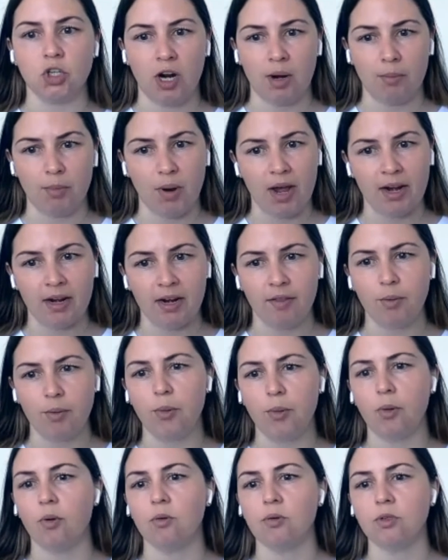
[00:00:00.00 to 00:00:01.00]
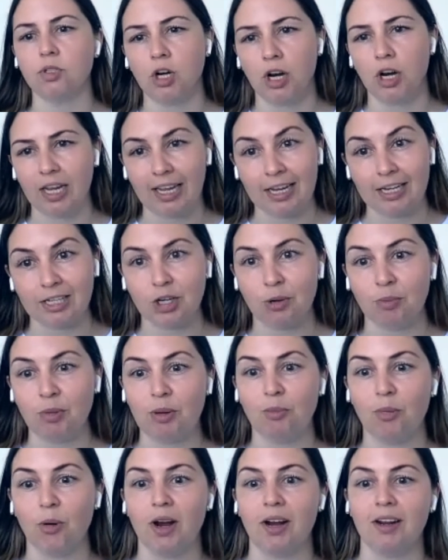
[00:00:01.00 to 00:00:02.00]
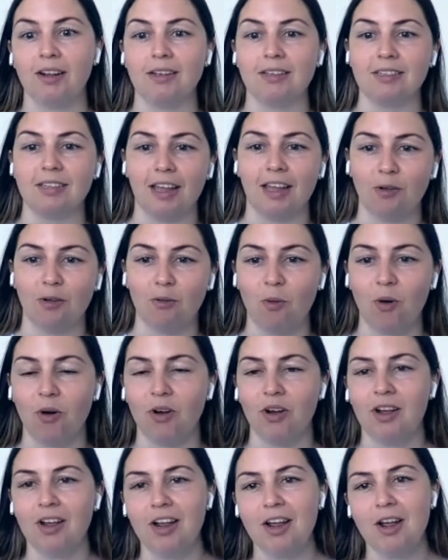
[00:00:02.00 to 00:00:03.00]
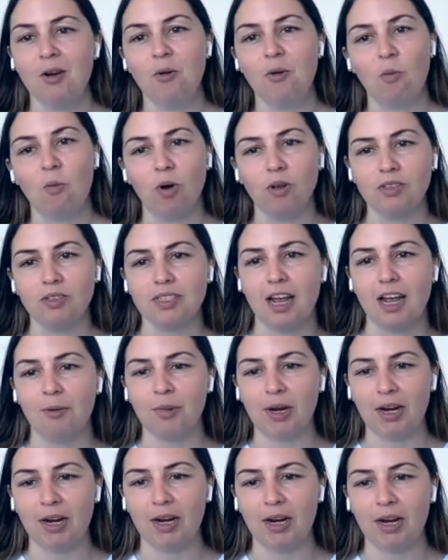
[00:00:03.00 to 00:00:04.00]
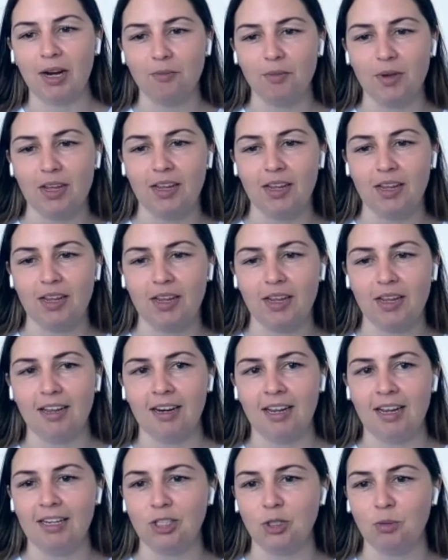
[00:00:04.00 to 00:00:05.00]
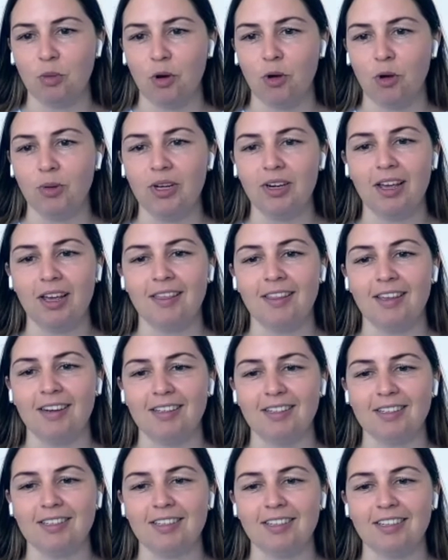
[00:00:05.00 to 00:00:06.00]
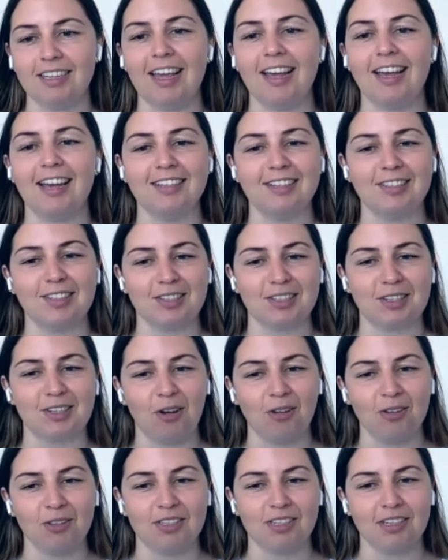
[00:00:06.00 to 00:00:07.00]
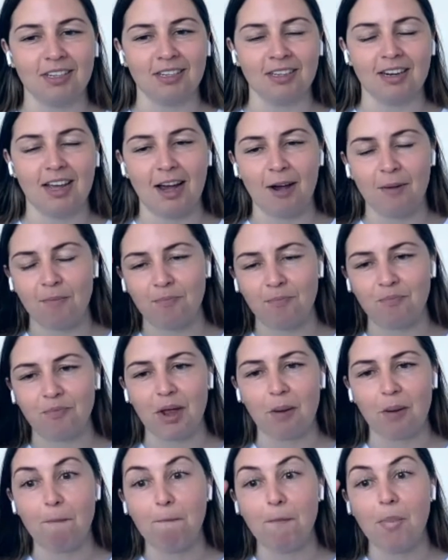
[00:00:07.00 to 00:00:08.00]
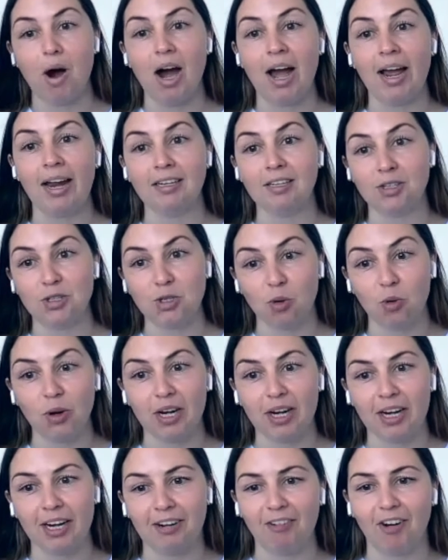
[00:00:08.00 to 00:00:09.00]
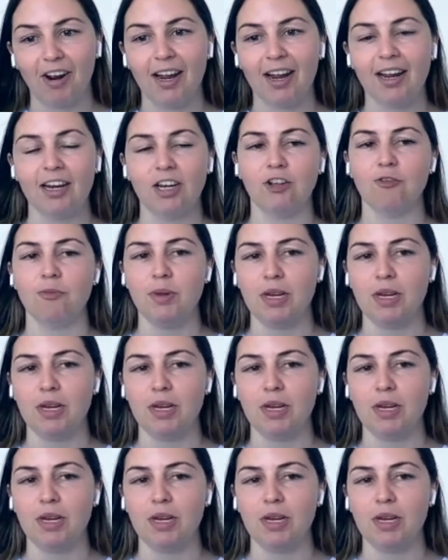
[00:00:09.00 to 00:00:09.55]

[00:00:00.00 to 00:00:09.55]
Should I buy another bottle? Should I get Jimmy Brings? Like what's coming up for me in each moment? And then it's this constant mind toying, right?